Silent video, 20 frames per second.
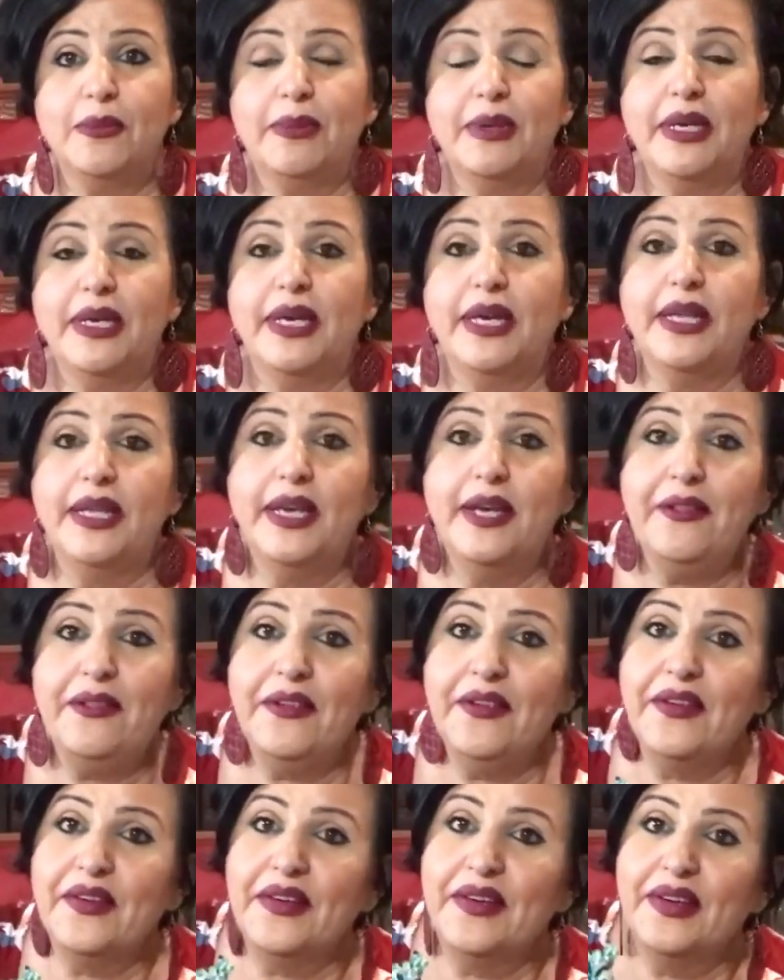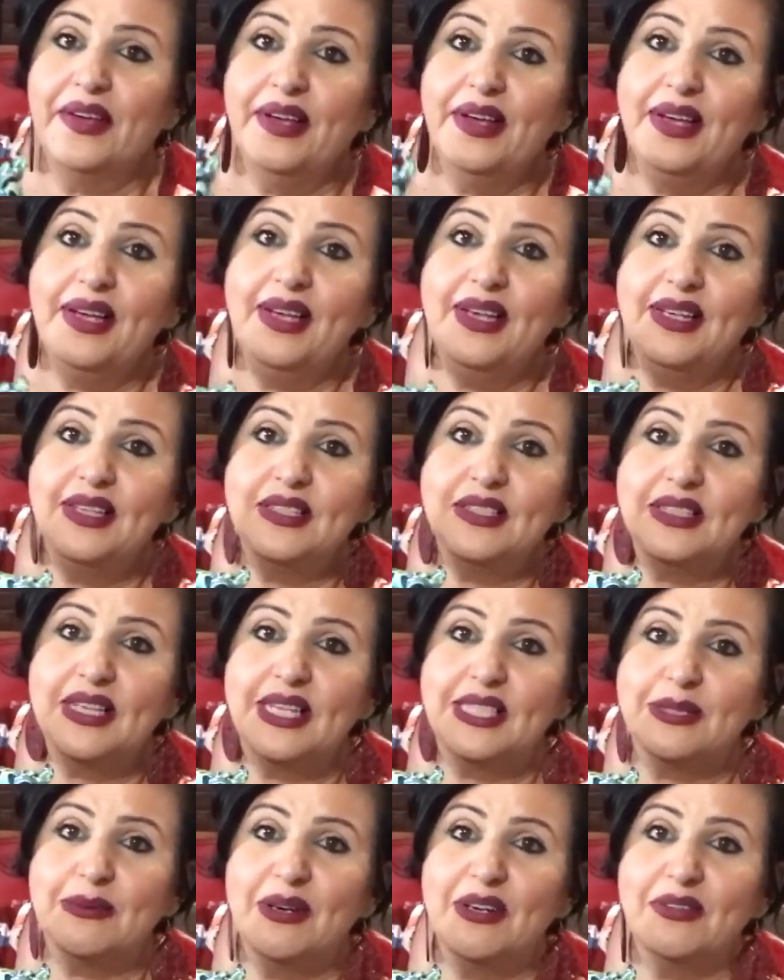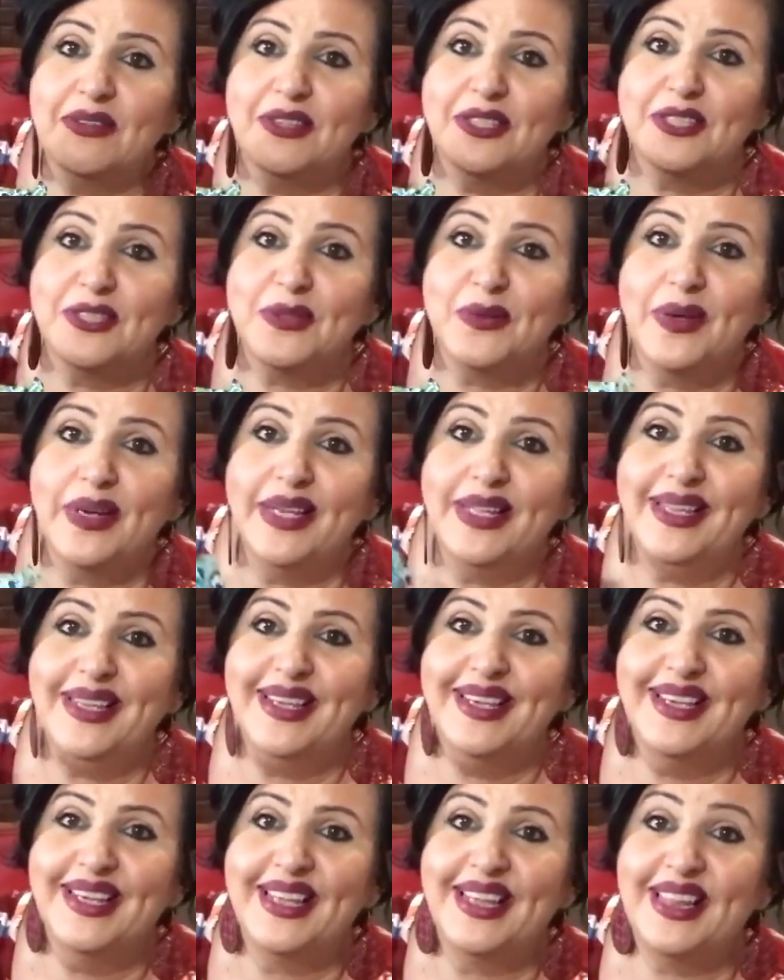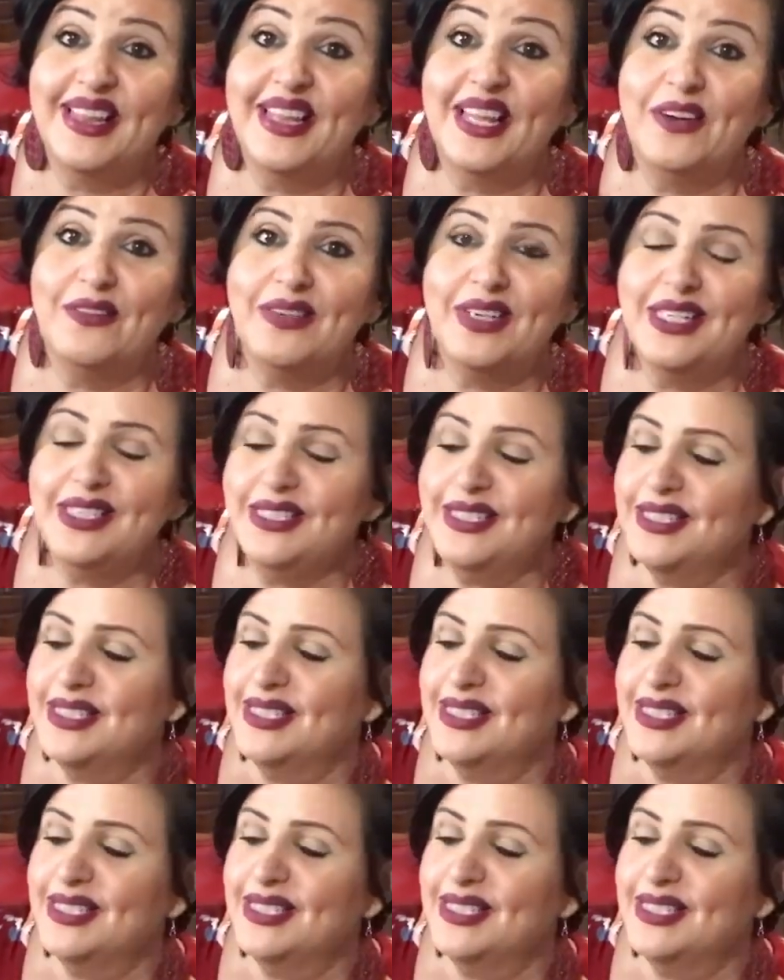be in it. That's my first one. Love it.